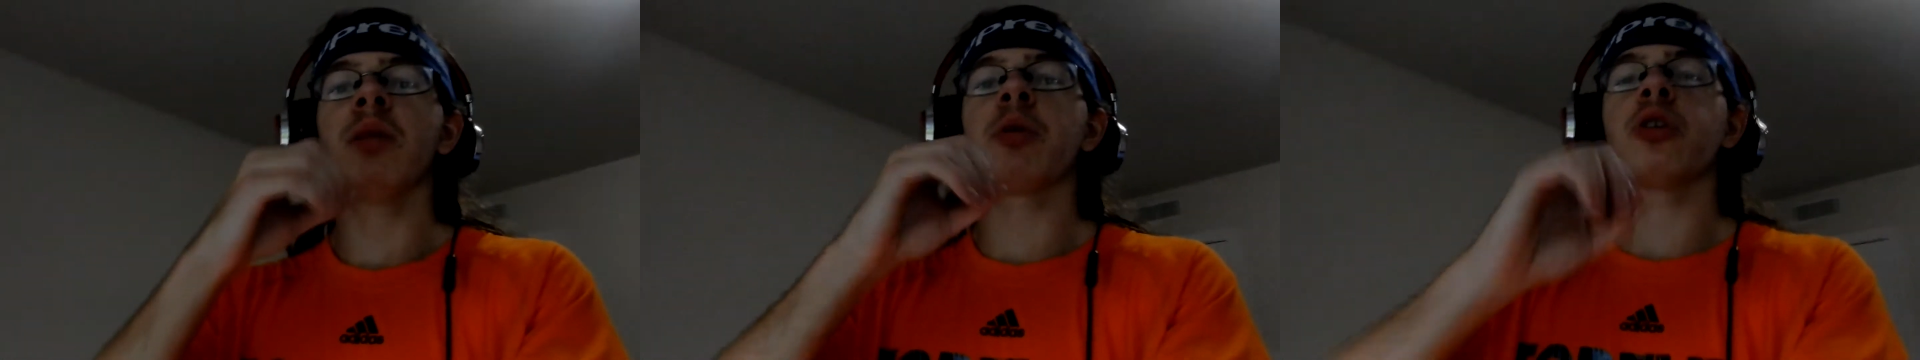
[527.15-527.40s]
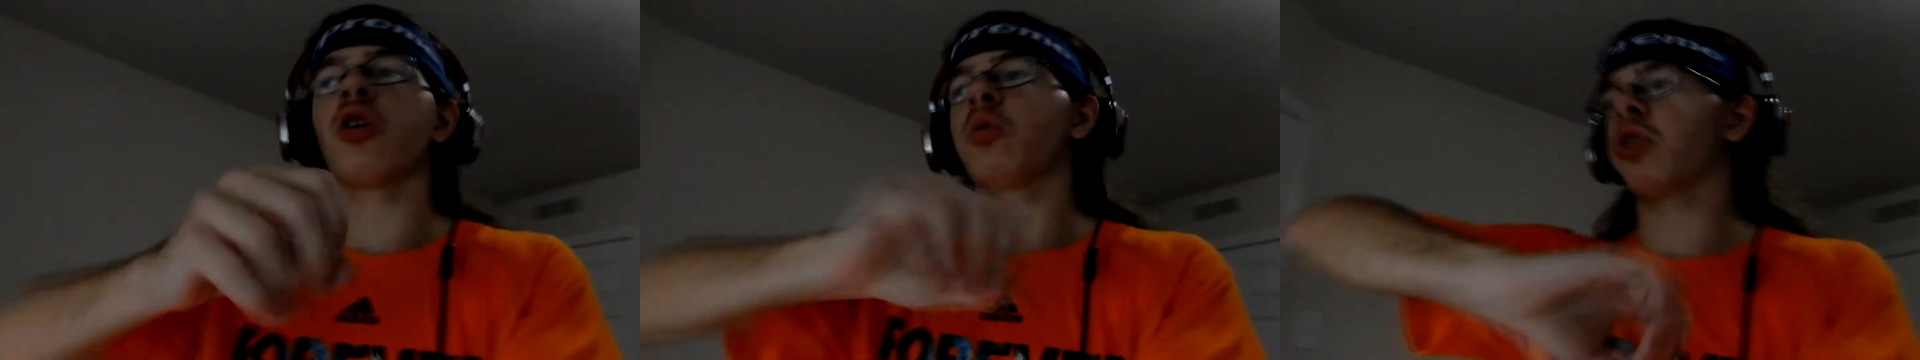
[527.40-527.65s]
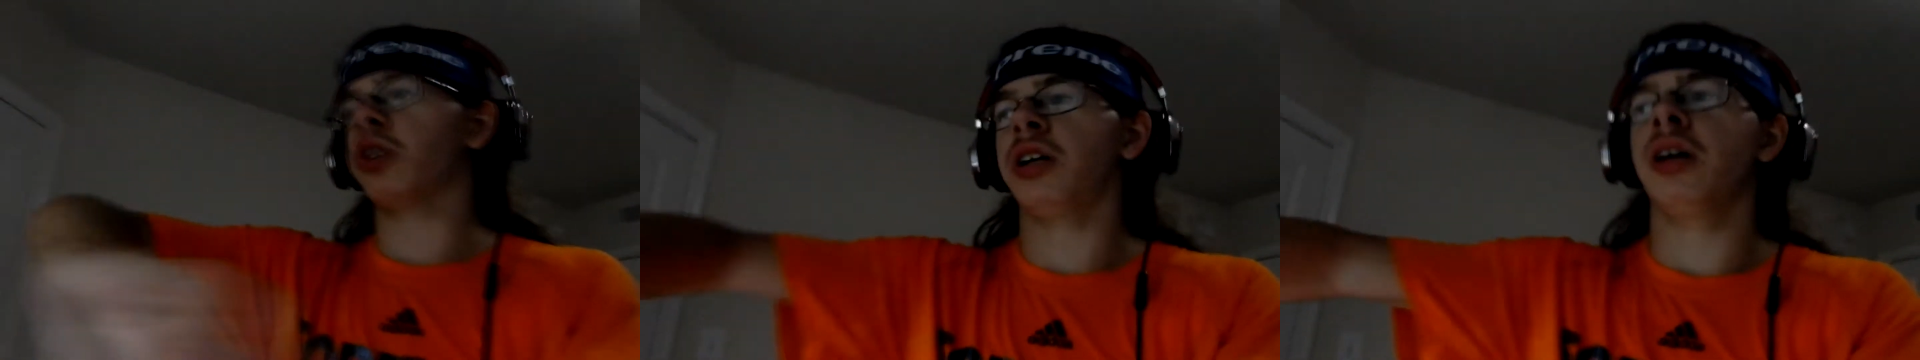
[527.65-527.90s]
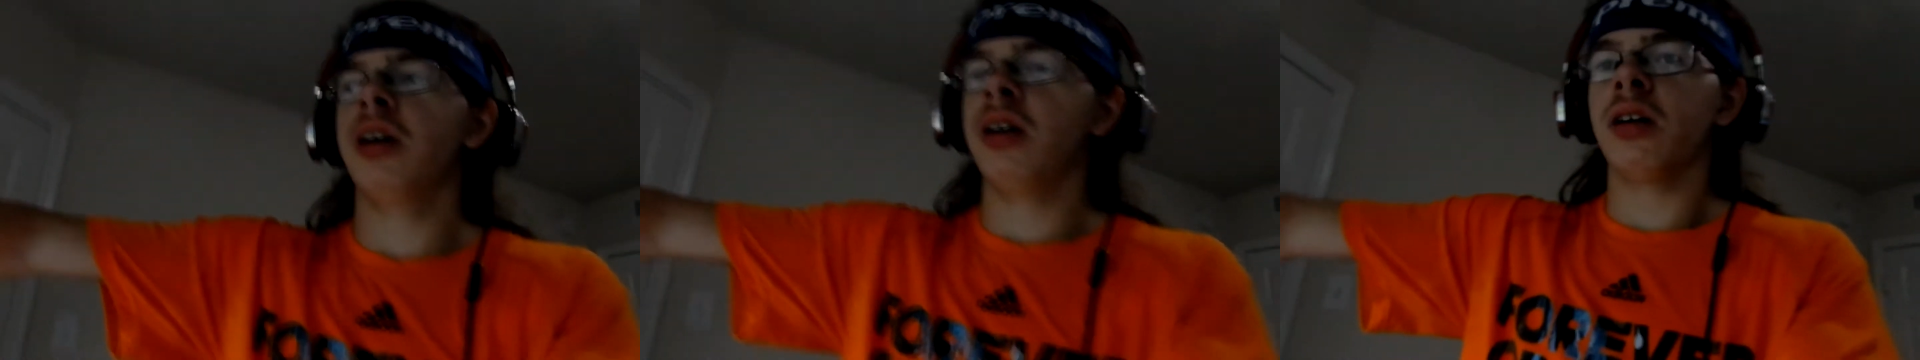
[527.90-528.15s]
put no
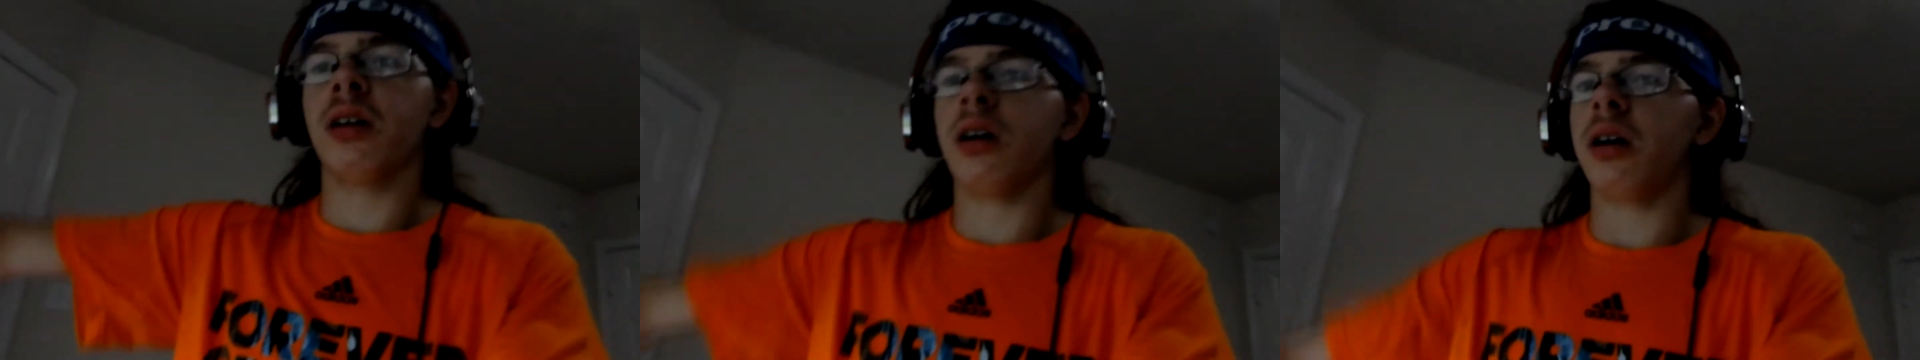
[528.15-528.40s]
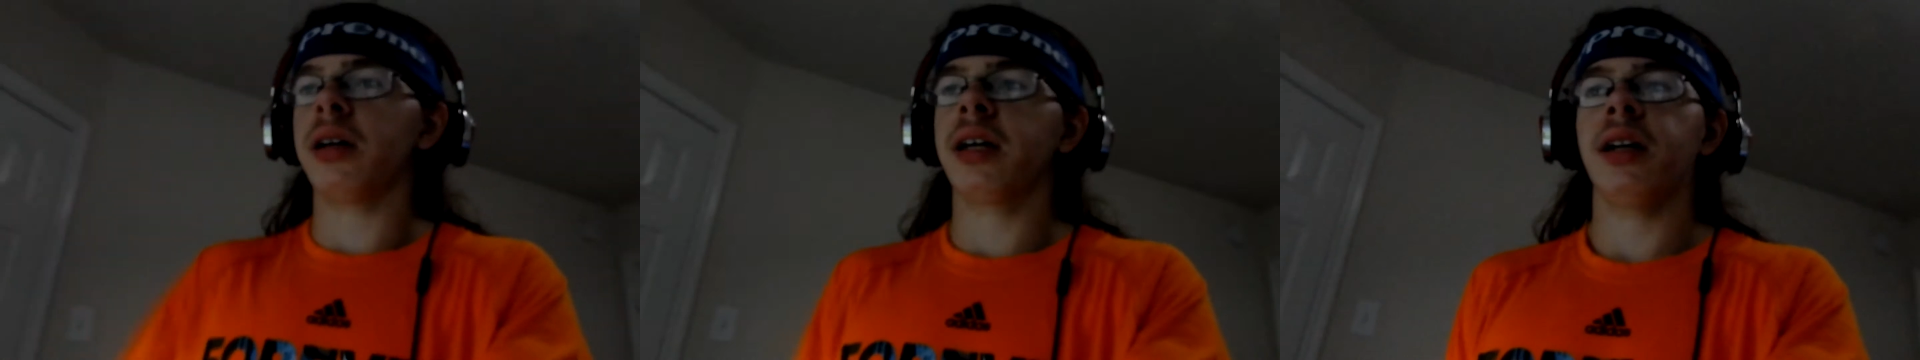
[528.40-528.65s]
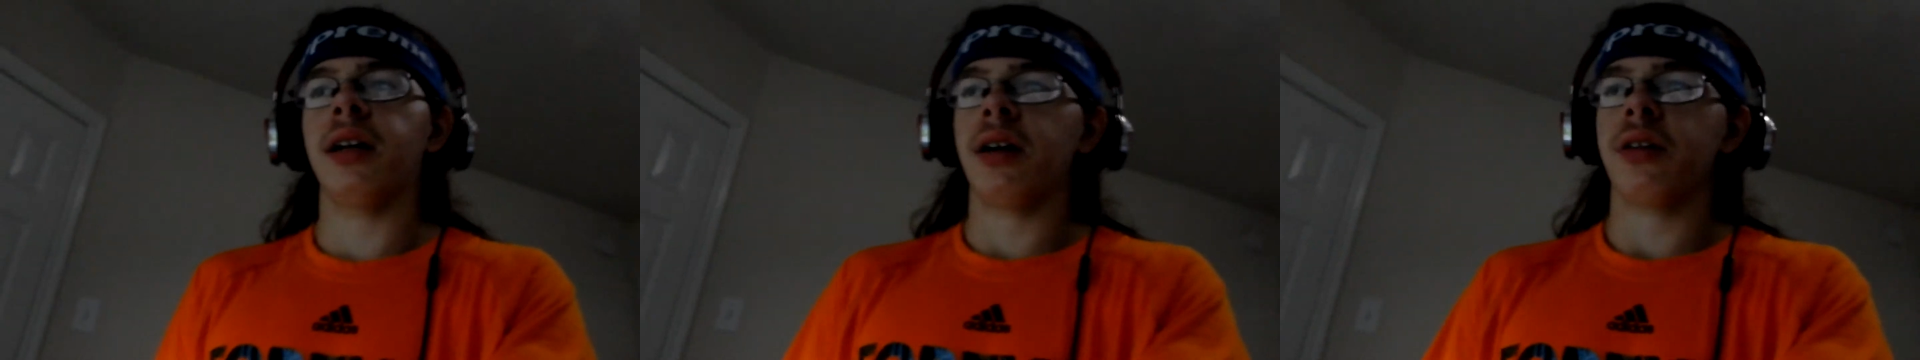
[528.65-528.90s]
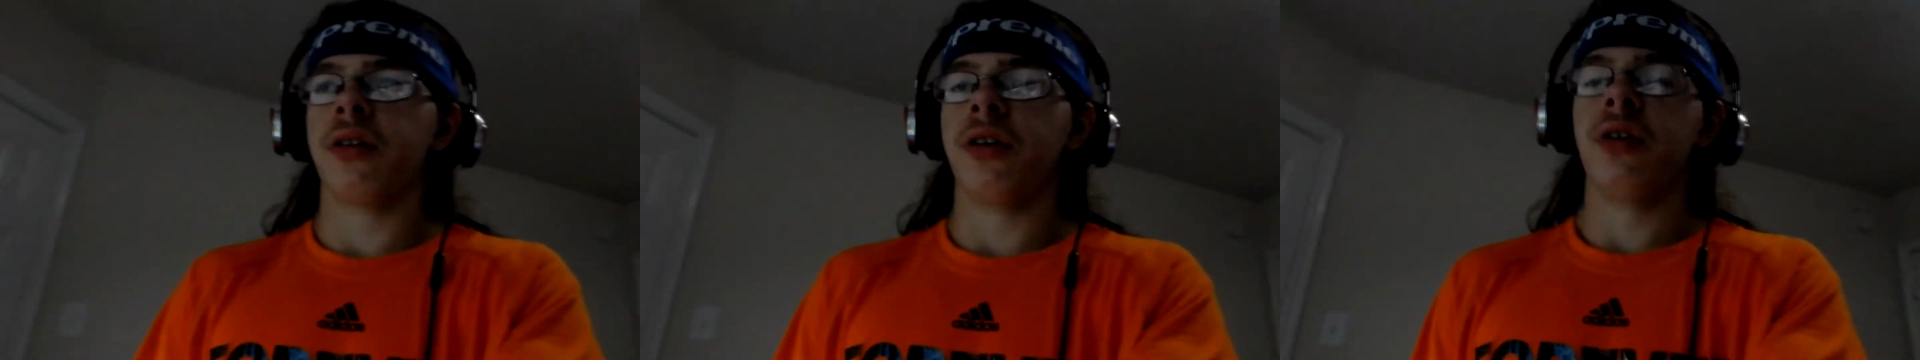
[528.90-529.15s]
work, get it
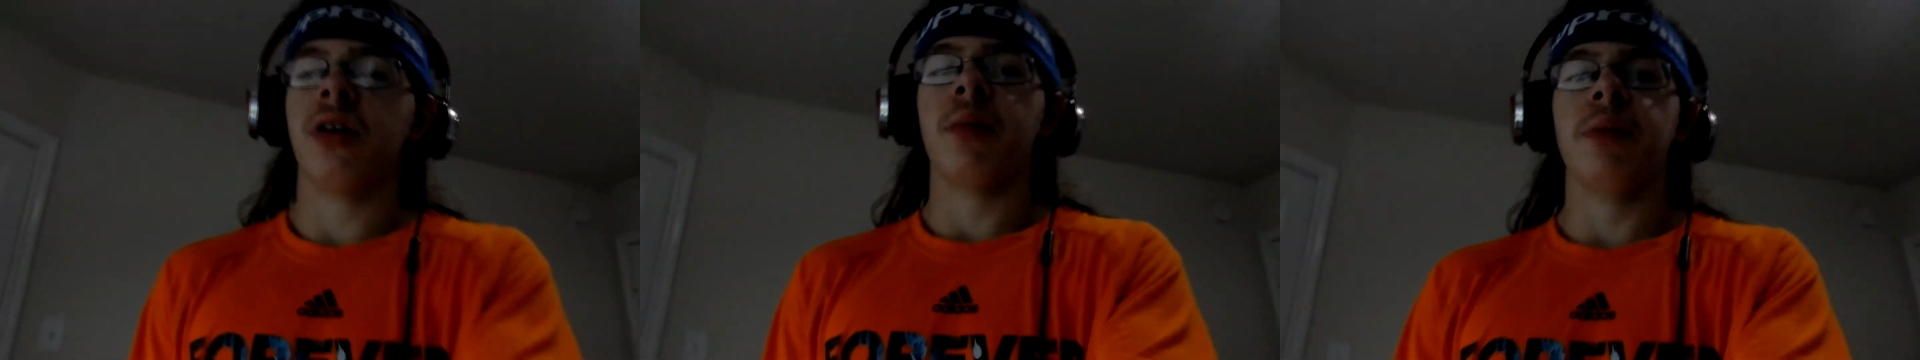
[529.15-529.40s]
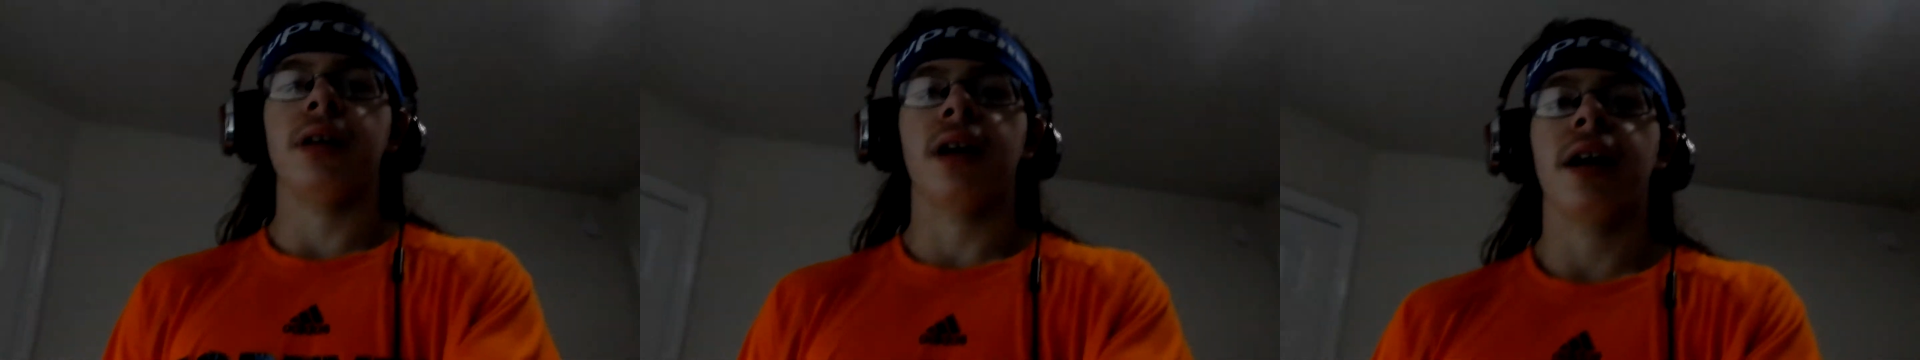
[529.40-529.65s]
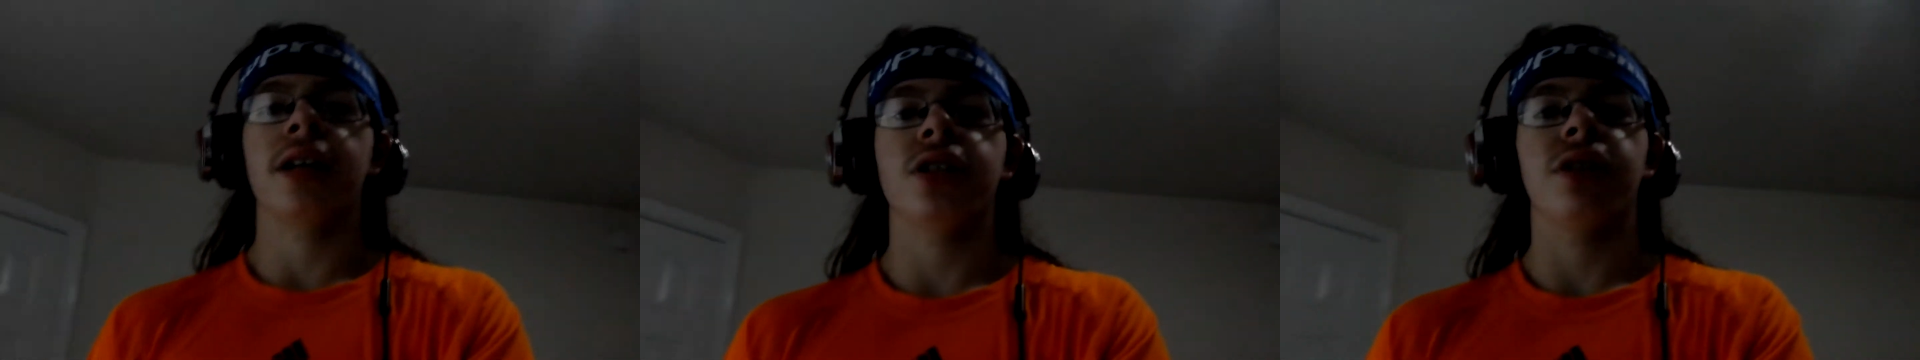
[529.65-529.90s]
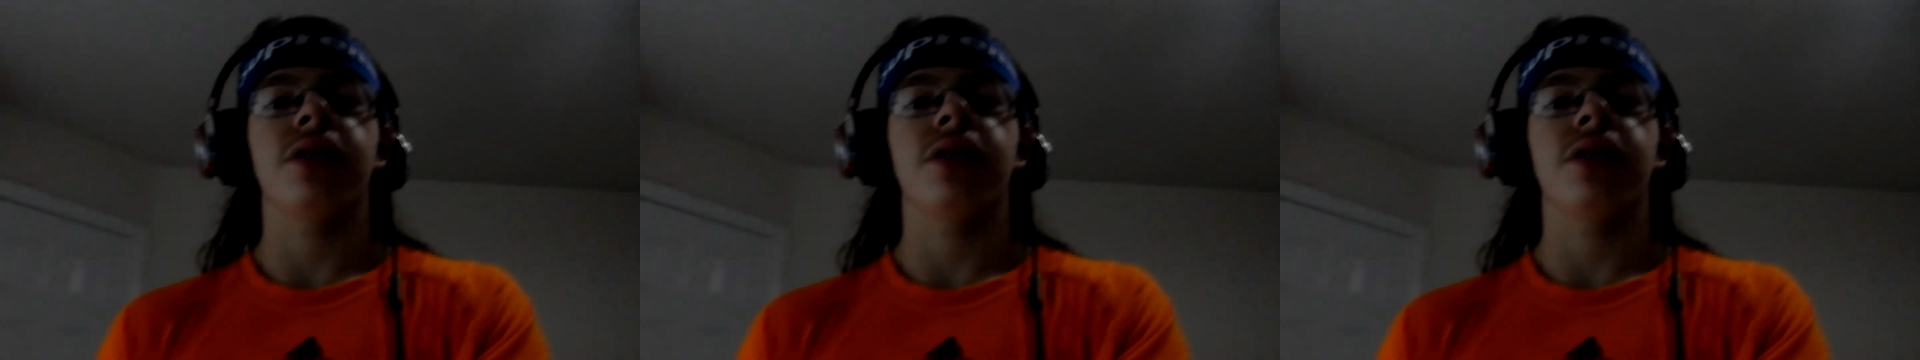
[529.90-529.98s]
out there, you know what I mean? I